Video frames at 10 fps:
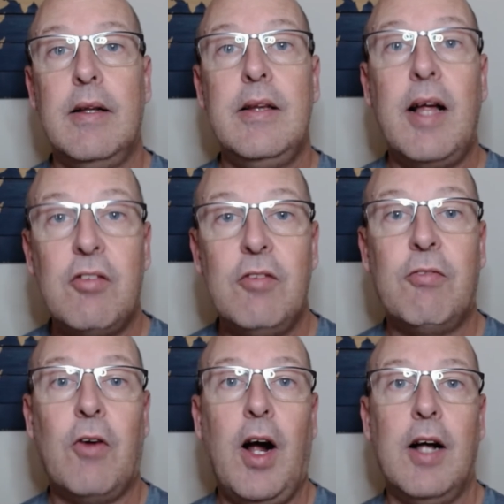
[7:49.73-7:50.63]
lesson
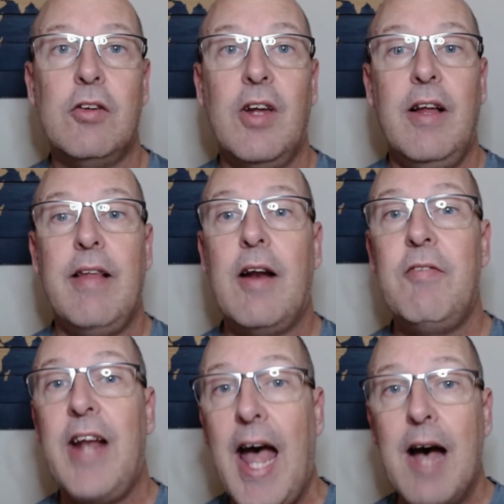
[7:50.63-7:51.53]
for us that
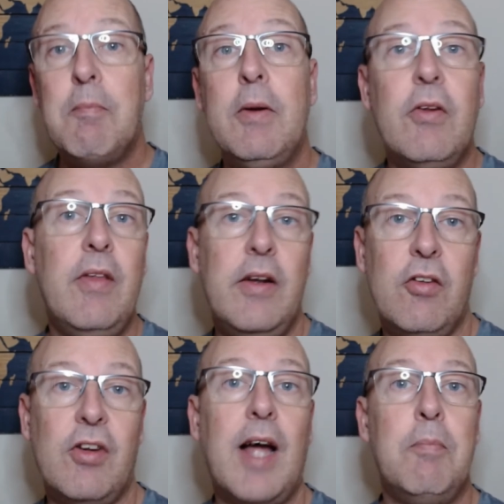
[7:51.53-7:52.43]
if it happened to the
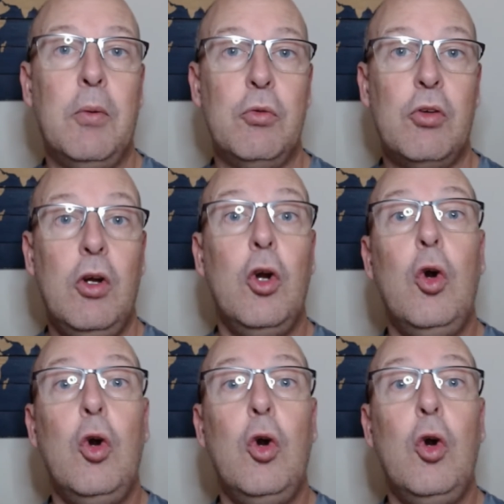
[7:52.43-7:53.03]
disciples